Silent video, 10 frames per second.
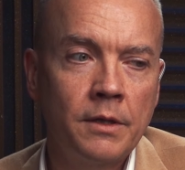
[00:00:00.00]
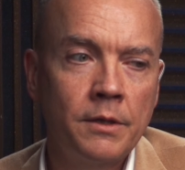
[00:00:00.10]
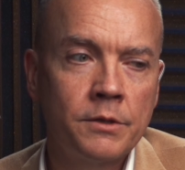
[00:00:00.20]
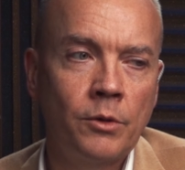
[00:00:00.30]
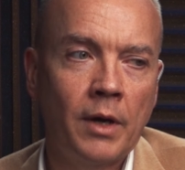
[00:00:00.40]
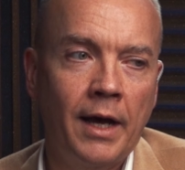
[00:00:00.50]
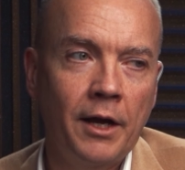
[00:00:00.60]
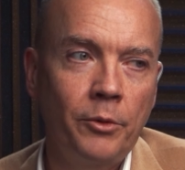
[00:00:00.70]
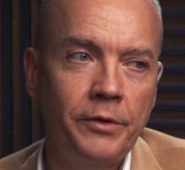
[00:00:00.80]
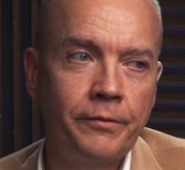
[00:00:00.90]
So how
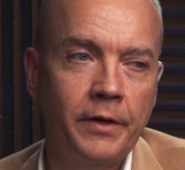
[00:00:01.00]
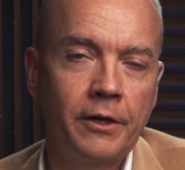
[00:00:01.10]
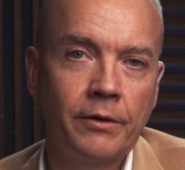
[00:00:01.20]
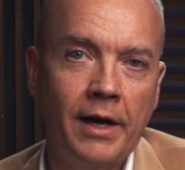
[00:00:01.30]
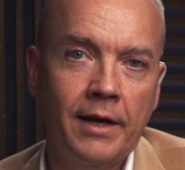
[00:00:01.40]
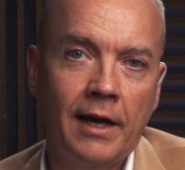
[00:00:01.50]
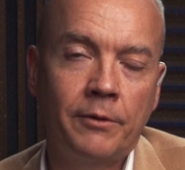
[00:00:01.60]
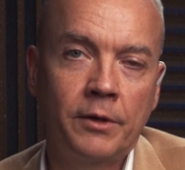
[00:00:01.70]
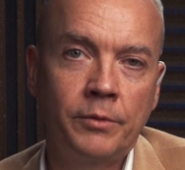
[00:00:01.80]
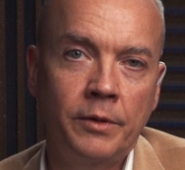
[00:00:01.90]
do we figure out how
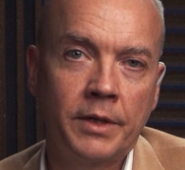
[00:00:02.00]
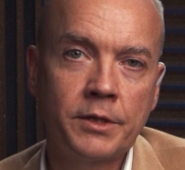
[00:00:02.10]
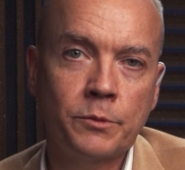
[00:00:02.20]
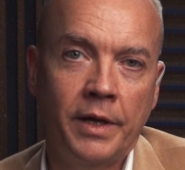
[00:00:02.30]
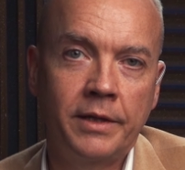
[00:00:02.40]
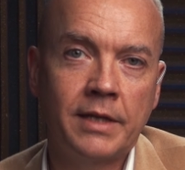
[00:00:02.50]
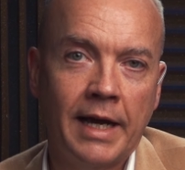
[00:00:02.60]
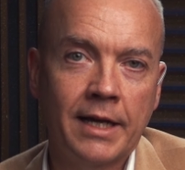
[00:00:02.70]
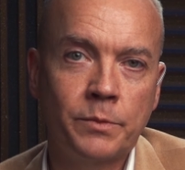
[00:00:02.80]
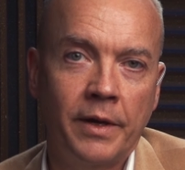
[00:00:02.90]
do we want to spend
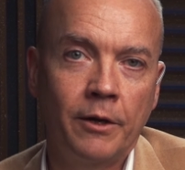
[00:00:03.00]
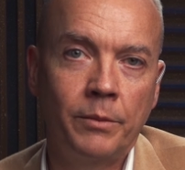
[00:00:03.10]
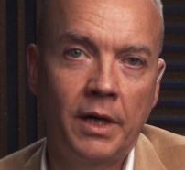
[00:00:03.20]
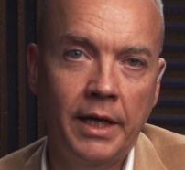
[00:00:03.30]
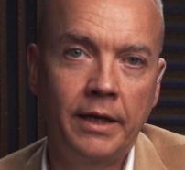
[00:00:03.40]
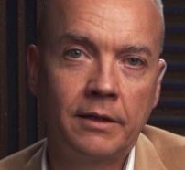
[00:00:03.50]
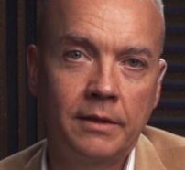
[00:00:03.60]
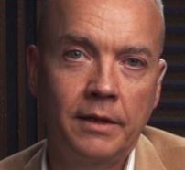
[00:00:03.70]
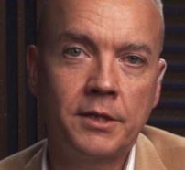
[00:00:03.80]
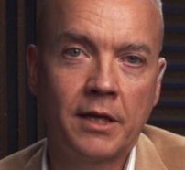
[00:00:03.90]
taxpayer money on
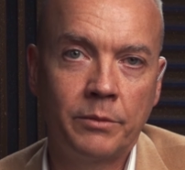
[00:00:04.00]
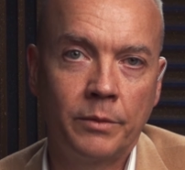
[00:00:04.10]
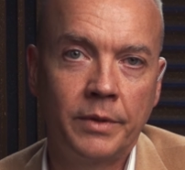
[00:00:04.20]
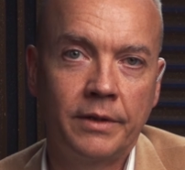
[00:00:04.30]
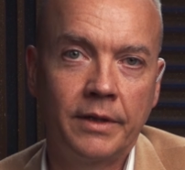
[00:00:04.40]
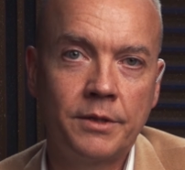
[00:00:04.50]
these capabilities?